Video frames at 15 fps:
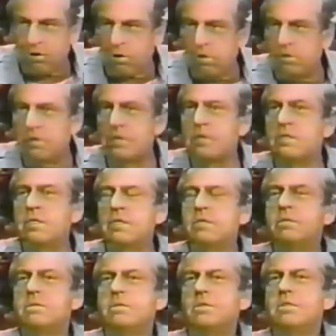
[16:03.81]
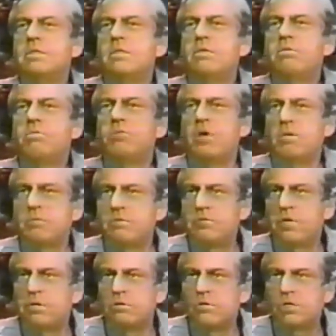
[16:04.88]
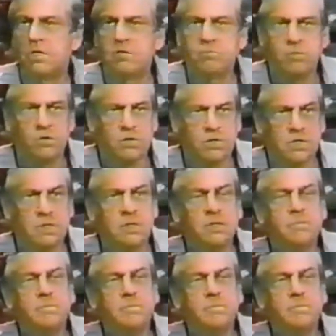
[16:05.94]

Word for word: ordered from the Federal Reserve Board